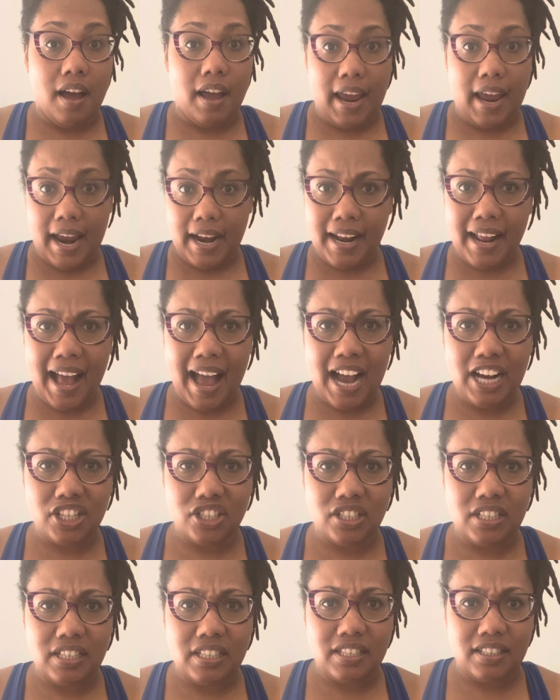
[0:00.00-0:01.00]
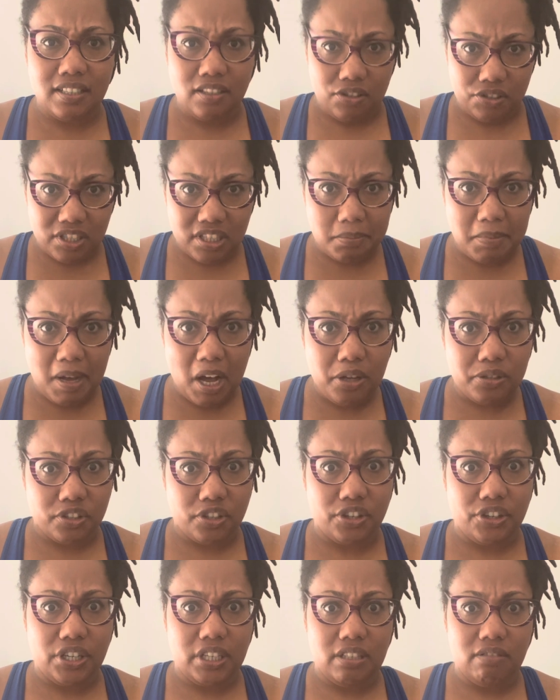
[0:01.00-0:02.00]
And it actually still smells
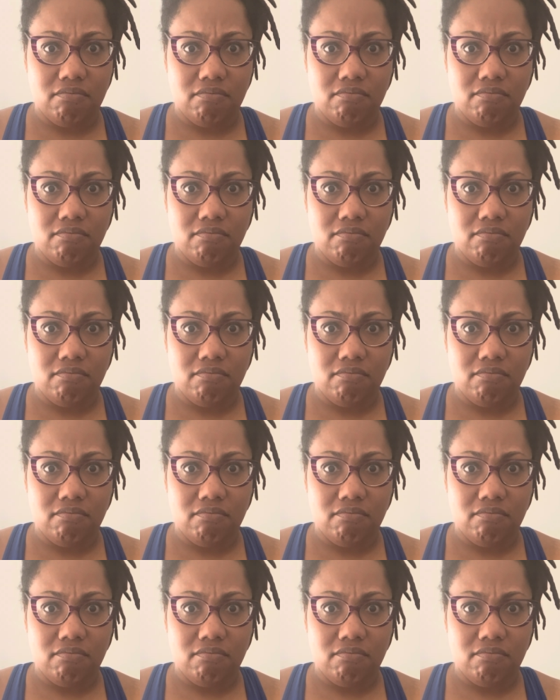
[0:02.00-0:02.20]
good.